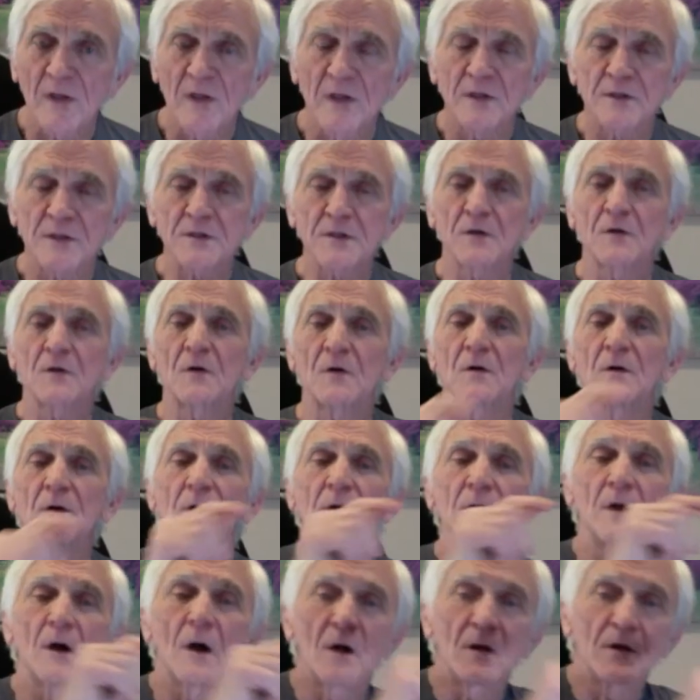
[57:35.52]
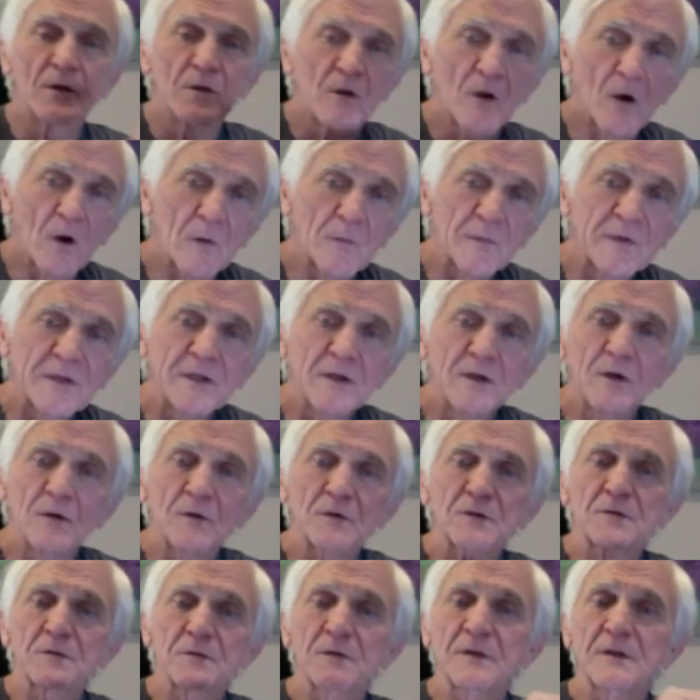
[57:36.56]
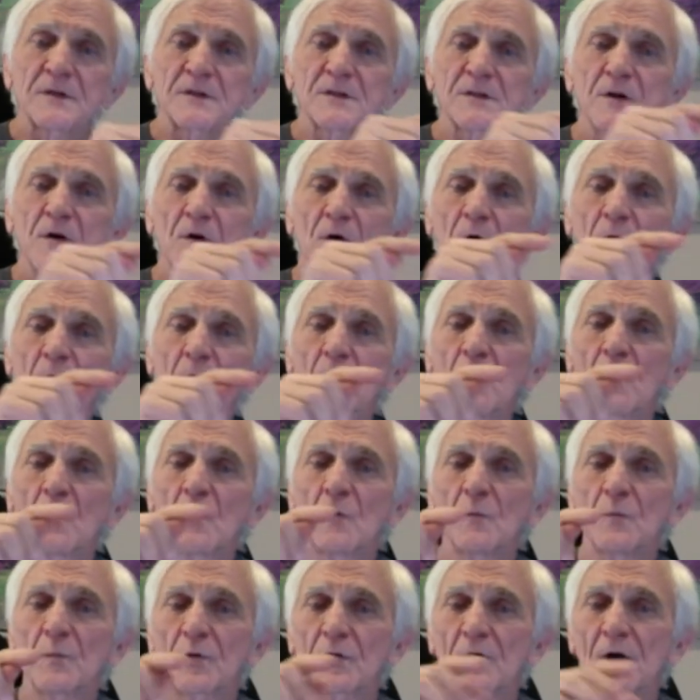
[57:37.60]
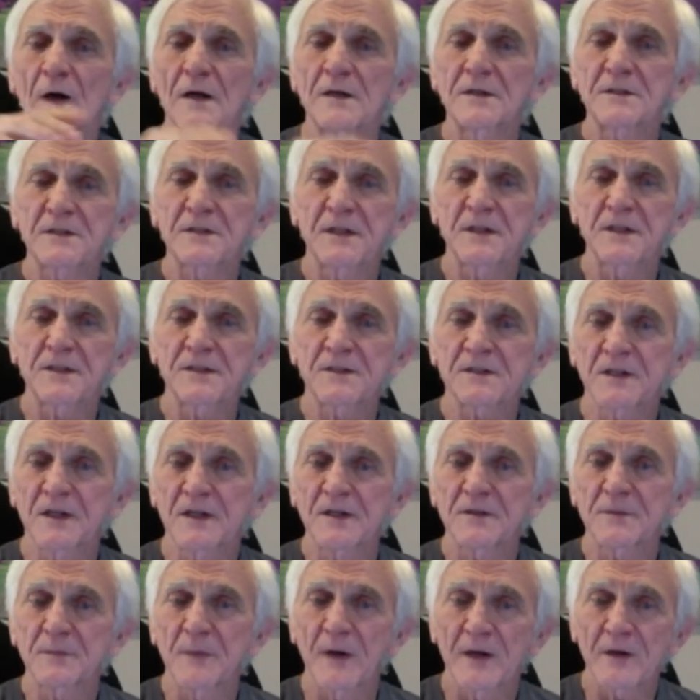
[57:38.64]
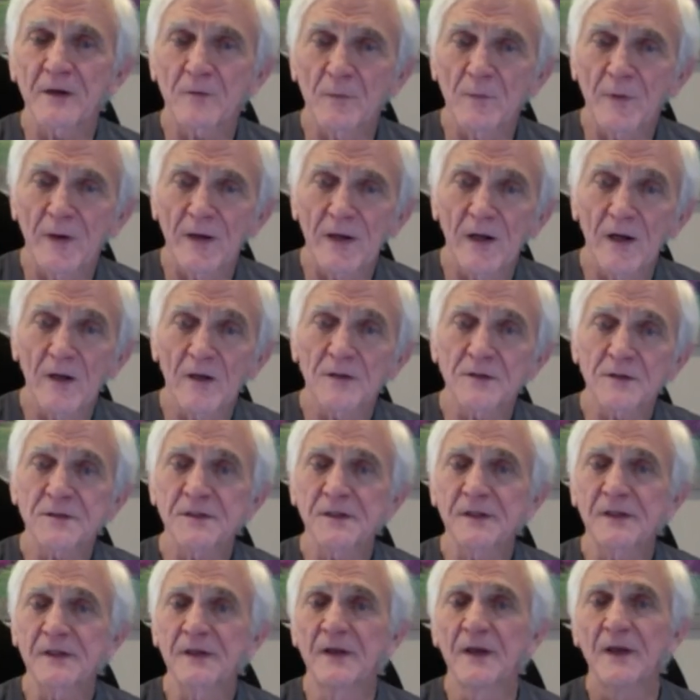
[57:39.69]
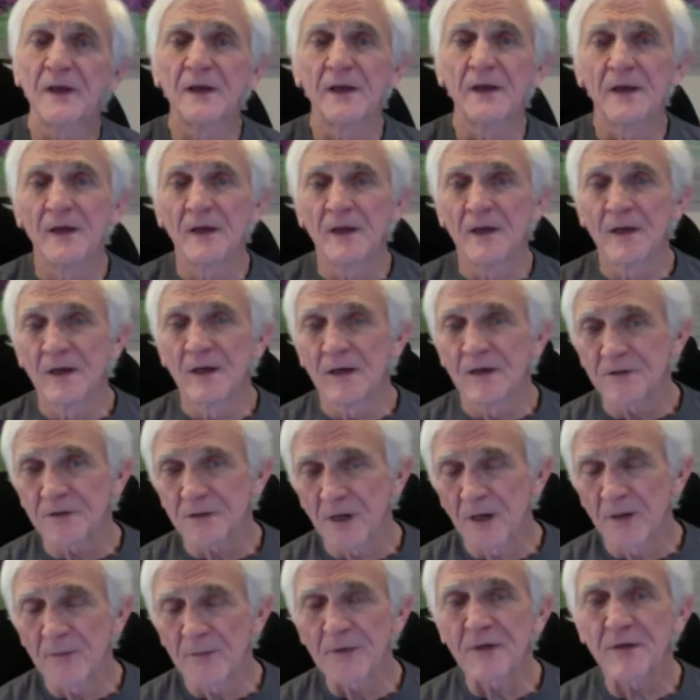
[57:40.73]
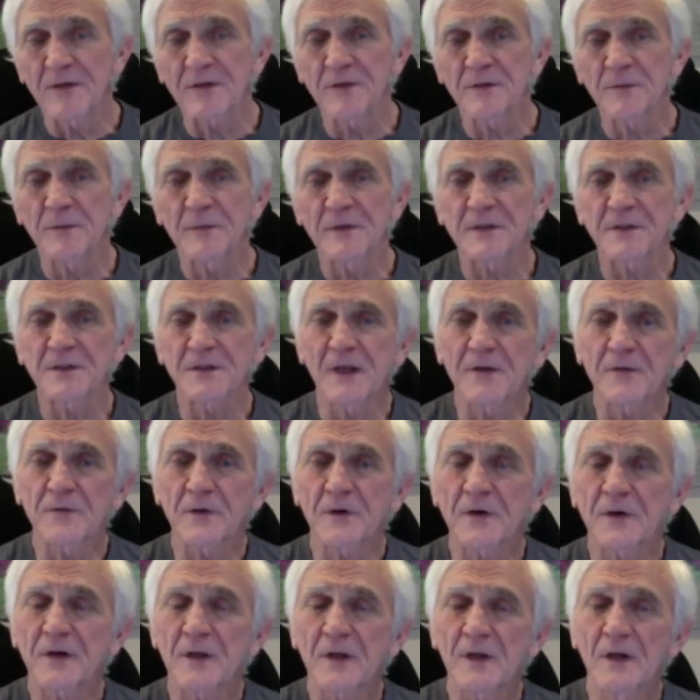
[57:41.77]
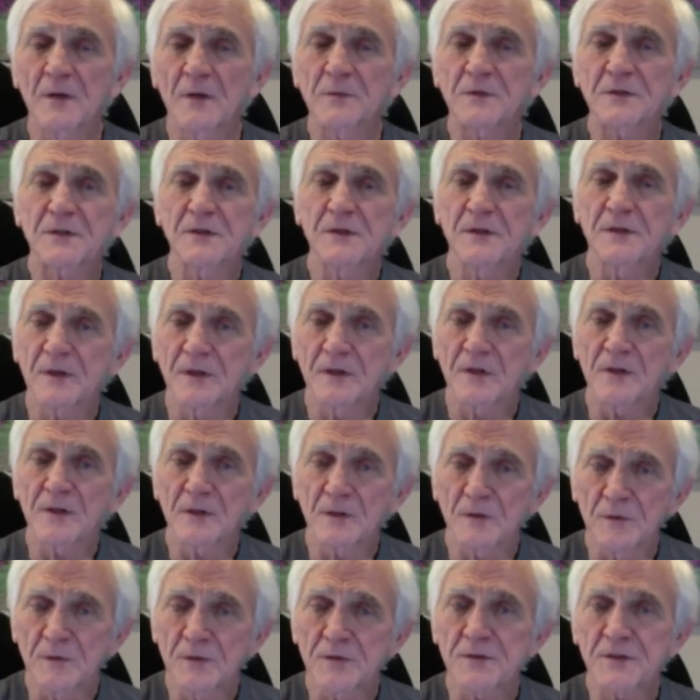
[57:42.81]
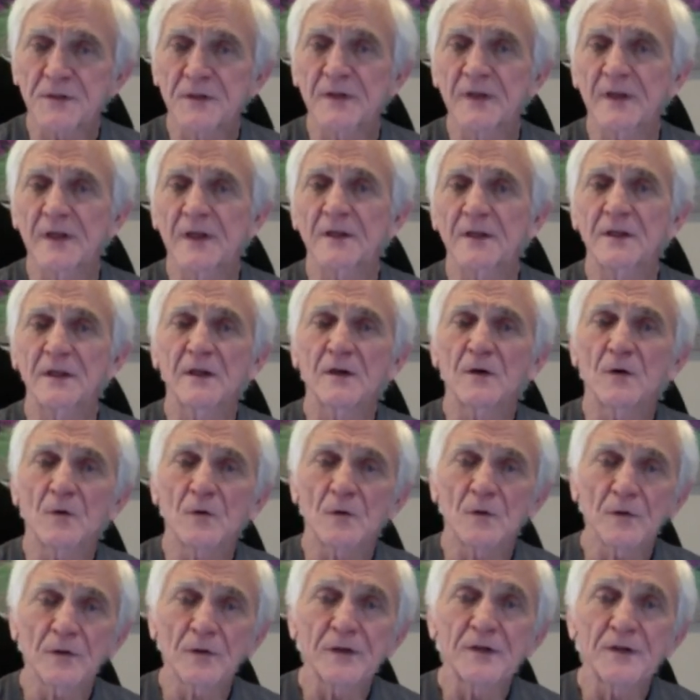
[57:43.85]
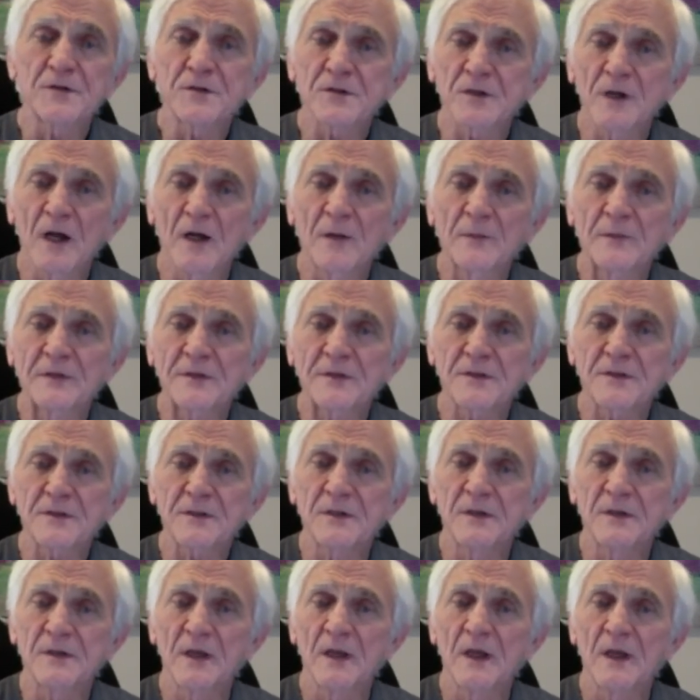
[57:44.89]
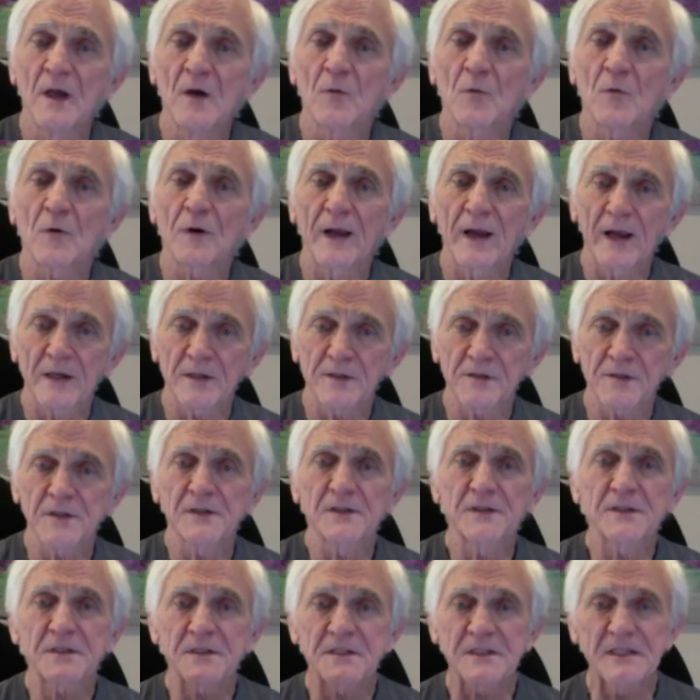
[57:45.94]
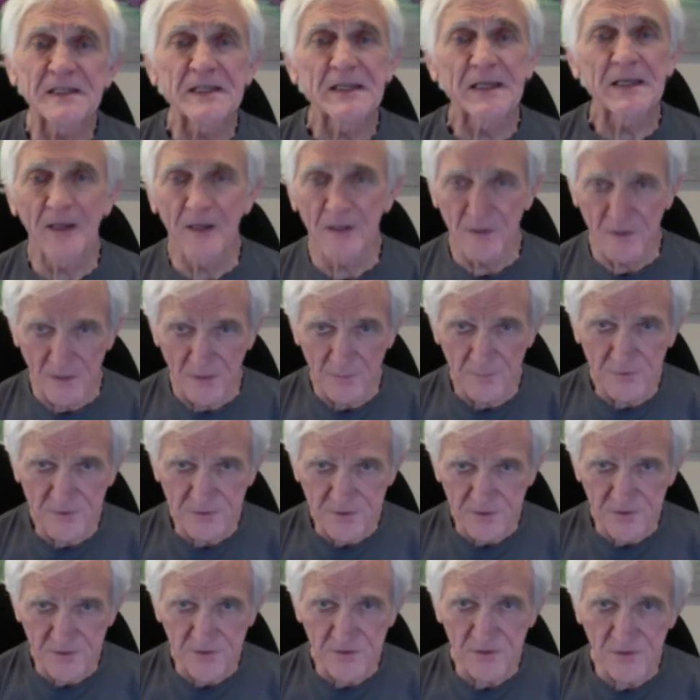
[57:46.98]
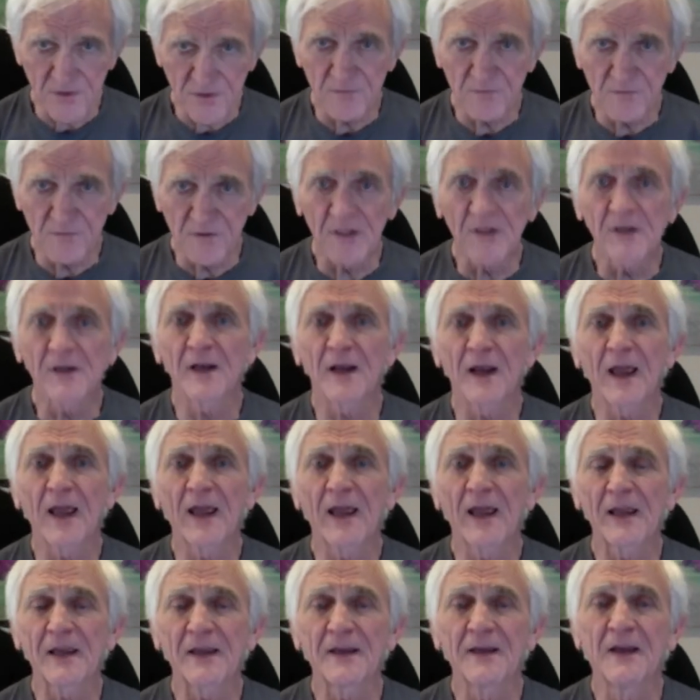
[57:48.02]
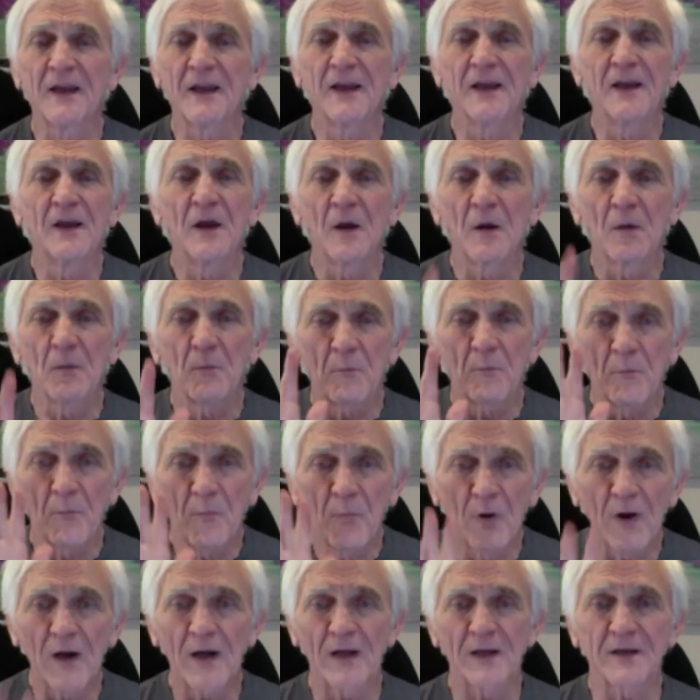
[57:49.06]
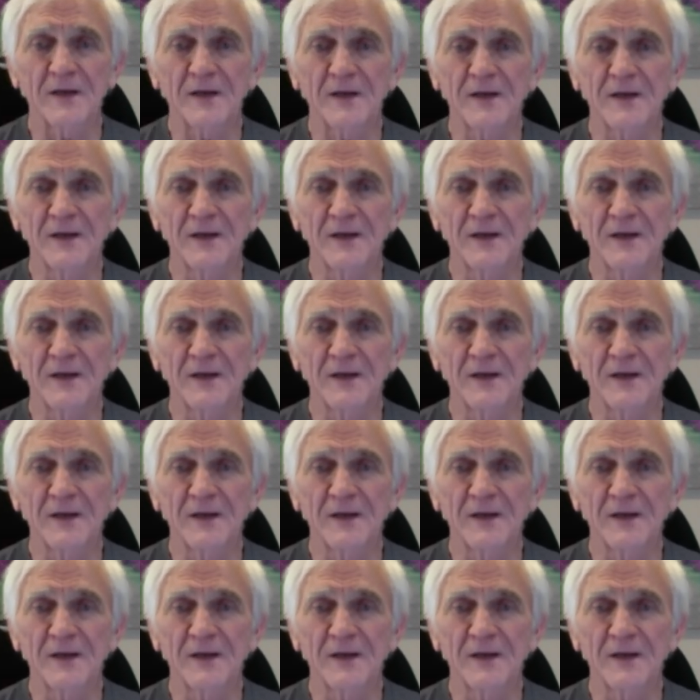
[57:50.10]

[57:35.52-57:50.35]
So Narby goes through this whole process, studies microbiology, shamanism, etc., and comes to the conclusion that the early shamans were actually seeing images of DNA, but